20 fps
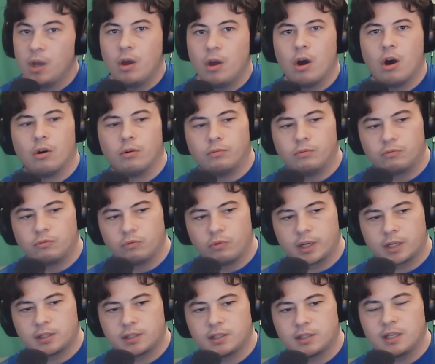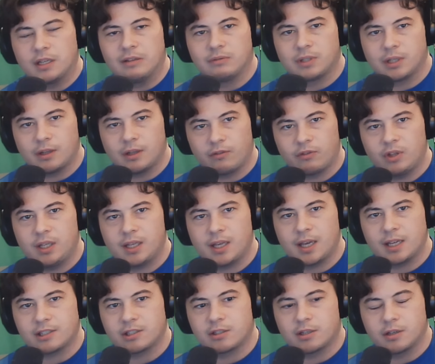Oh, Rick Steves, if he
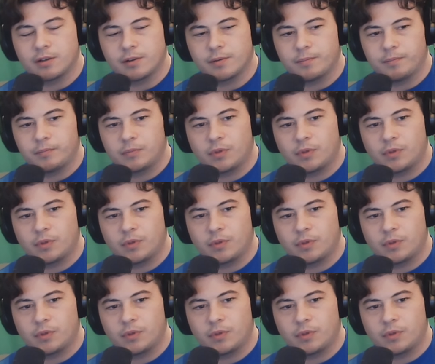gets to